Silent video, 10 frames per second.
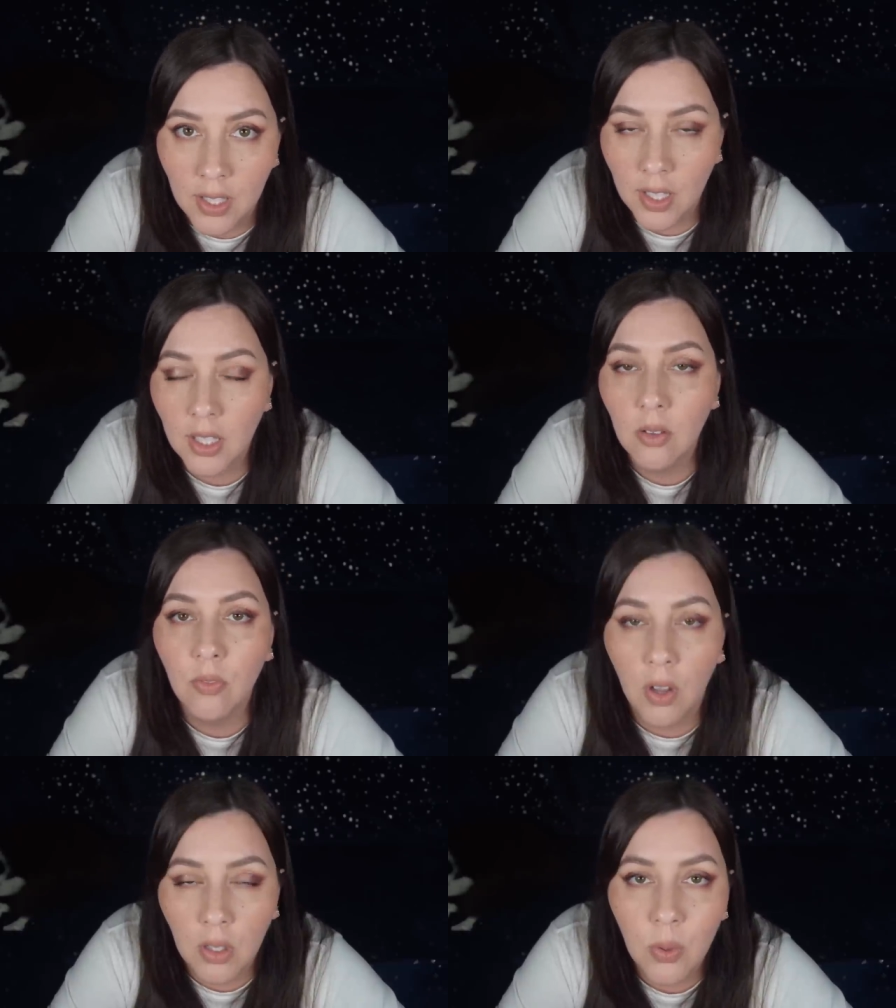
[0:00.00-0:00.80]
They
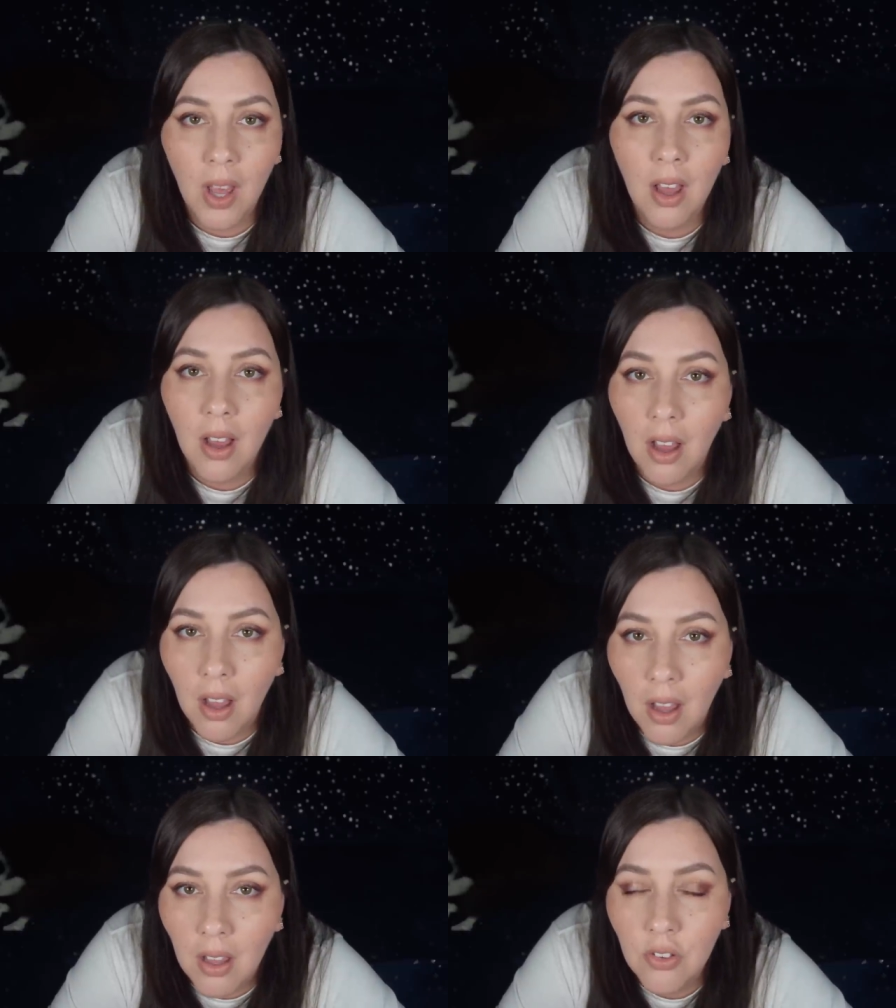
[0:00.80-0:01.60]
followed
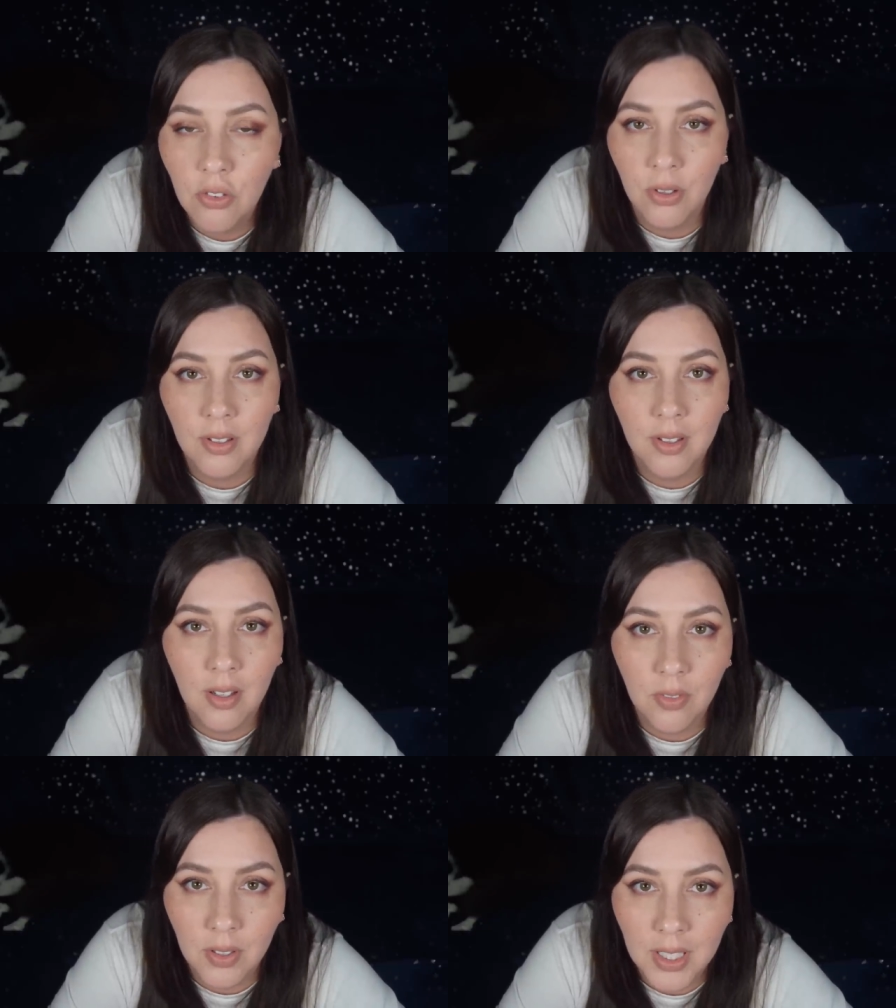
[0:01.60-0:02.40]
hundreds
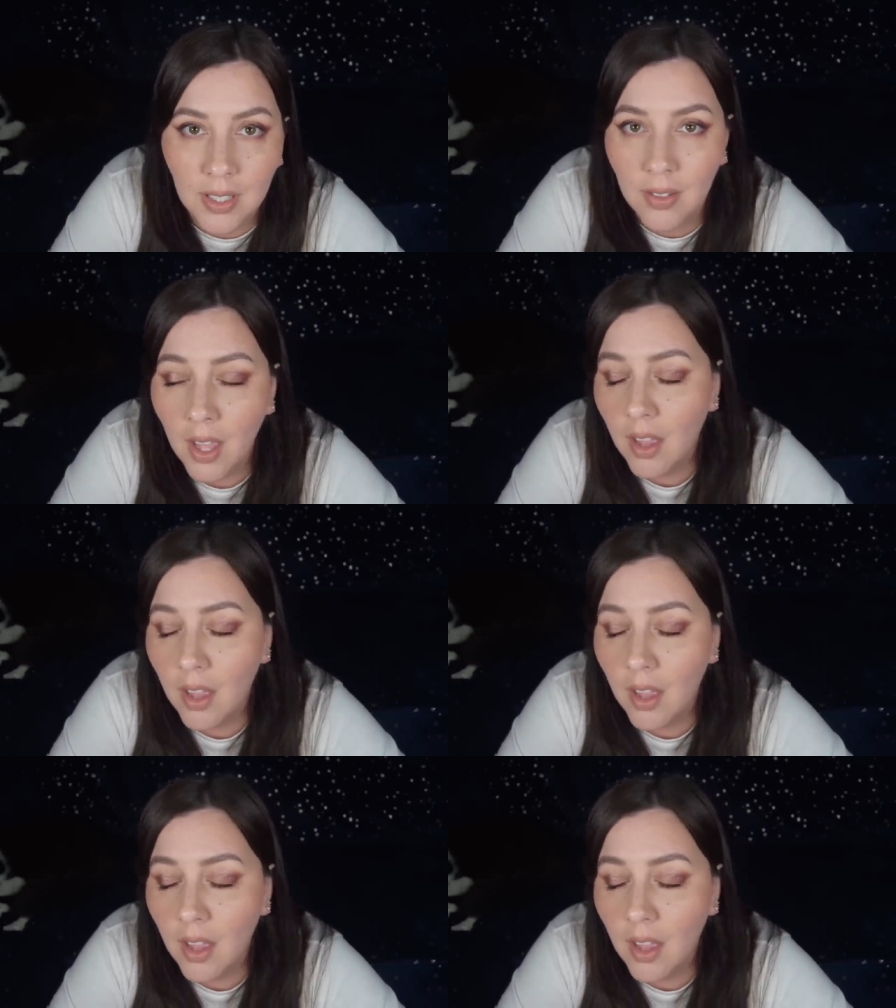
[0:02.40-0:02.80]
of leads.